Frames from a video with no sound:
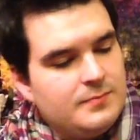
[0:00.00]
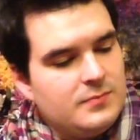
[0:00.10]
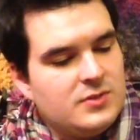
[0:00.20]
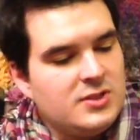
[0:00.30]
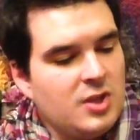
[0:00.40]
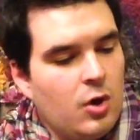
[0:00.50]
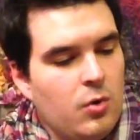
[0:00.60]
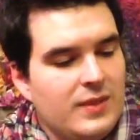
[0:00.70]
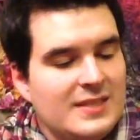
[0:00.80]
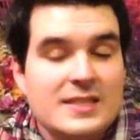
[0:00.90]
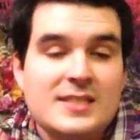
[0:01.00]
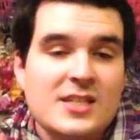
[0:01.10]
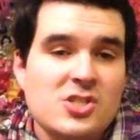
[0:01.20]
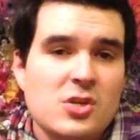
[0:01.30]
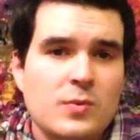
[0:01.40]
So this
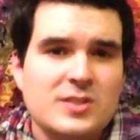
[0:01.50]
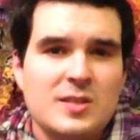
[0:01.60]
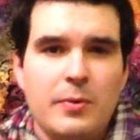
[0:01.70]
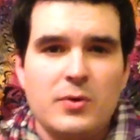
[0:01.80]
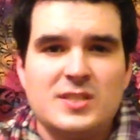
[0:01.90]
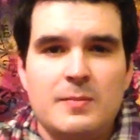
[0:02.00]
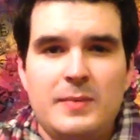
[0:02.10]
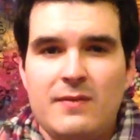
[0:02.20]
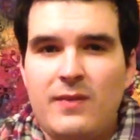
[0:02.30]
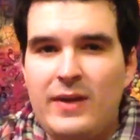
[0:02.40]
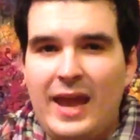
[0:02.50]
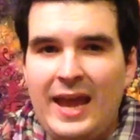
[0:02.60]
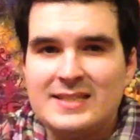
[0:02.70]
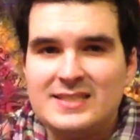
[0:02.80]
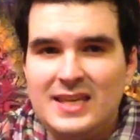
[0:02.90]
edition was supposed to be a very
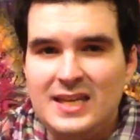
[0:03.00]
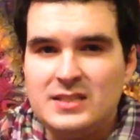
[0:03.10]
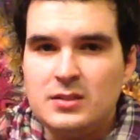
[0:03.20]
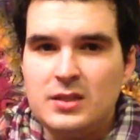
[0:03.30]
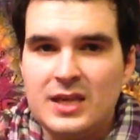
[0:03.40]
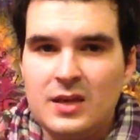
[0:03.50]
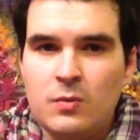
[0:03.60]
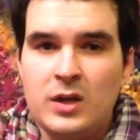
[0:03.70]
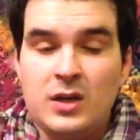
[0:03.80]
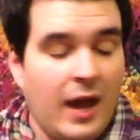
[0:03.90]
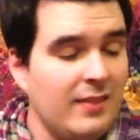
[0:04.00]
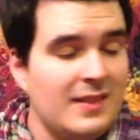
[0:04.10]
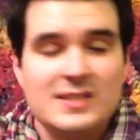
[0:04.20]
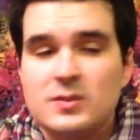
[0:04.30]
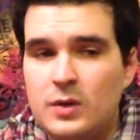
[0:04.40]
antiqued looking one. Not
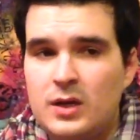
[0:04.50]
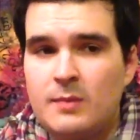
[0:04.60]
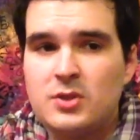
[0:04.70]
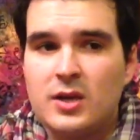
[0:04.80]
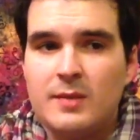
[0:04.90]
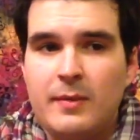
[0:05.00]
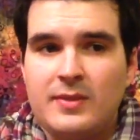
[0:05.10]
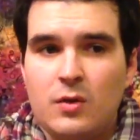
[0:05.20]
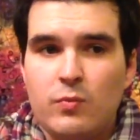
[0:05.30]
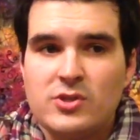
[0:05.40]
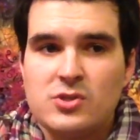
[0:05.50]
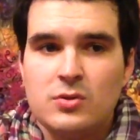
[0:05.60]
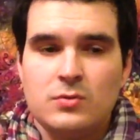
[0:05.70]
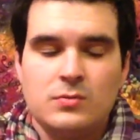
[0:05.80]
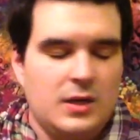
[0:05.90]
this one. I'm talking about the
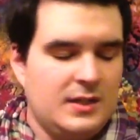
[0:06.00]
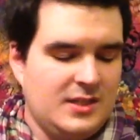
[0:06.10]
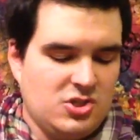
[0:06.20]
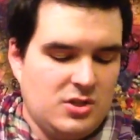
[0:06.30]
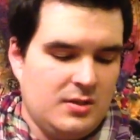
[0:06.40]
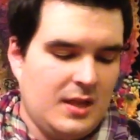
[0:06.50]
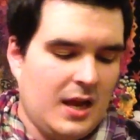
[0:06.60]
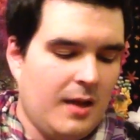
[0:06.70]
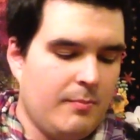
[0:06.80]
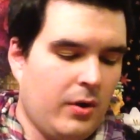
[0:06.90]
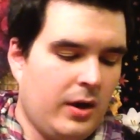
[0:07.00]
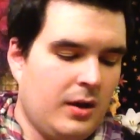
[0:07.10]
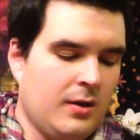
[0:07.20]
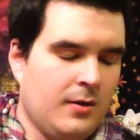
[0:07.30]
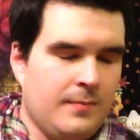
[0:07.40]
original edition that I bought
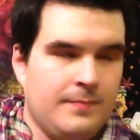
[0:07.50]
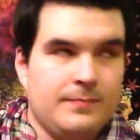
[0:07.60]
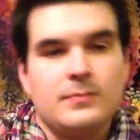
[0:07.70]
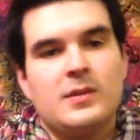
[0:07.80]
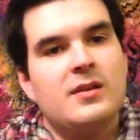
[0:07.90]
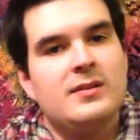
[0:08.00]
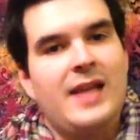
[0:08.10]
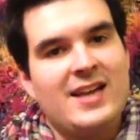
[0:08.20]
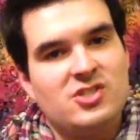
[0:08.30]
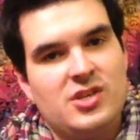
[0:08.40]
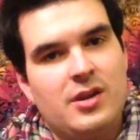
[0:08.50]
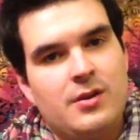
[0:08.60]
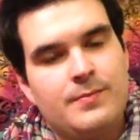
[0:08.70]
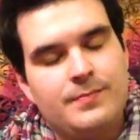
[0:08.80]
last year.